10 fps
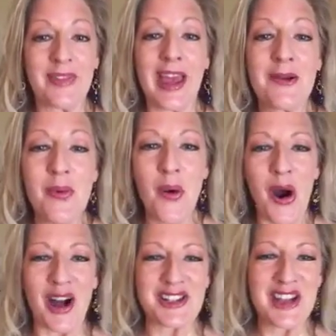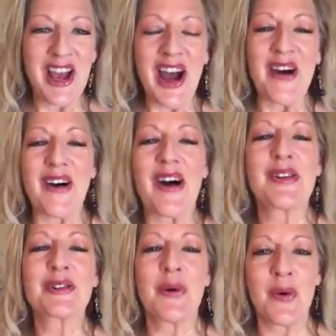And watch how
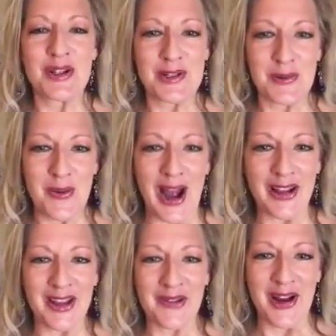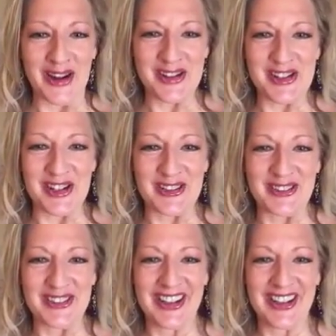others will want to rally around you.